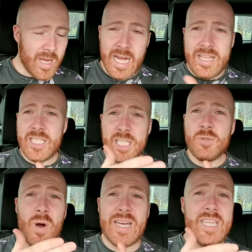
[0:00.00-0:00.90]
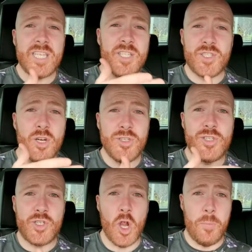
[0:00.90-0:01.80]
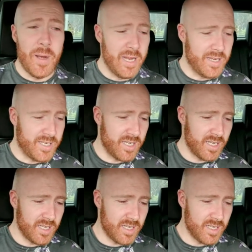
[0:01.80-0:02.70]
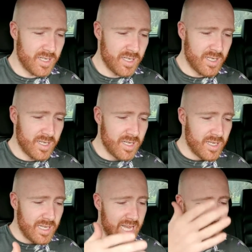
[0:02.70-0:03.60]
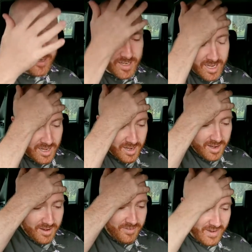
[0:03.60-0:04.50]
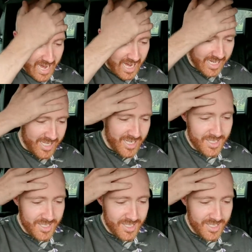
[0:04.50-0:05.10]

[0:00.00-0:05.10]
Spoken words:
And this is why this is so stupid. Like, fuck.